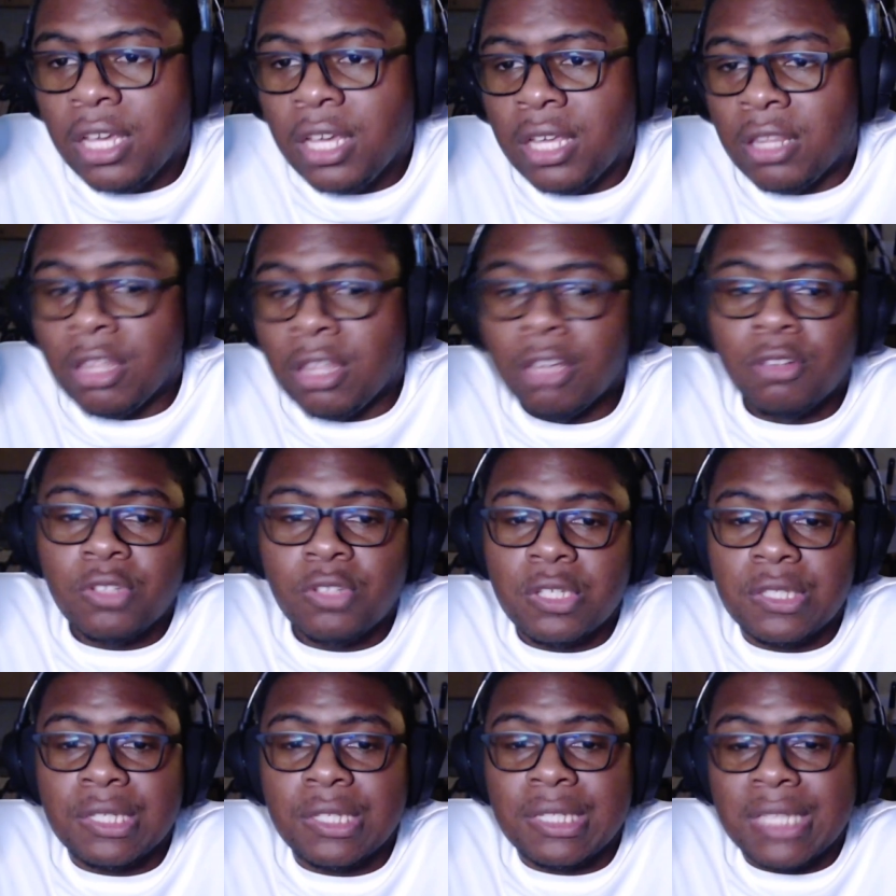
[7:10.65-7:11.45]
They'll
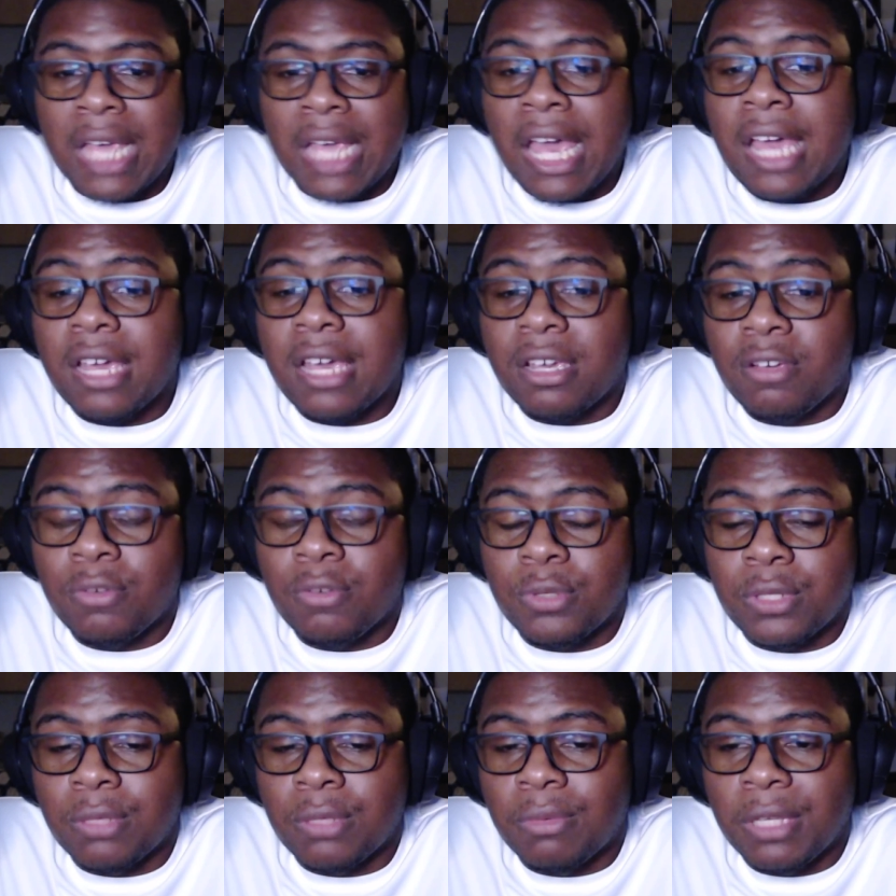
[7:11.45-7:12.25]
just attack or
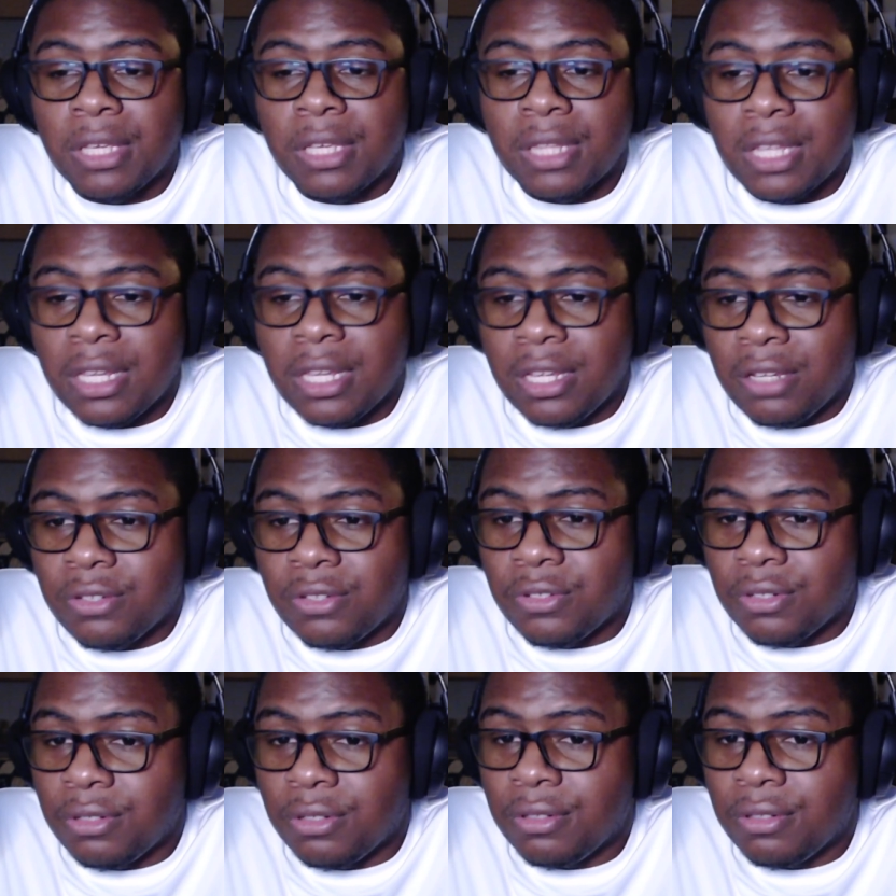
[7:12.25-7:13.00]
something of that nature.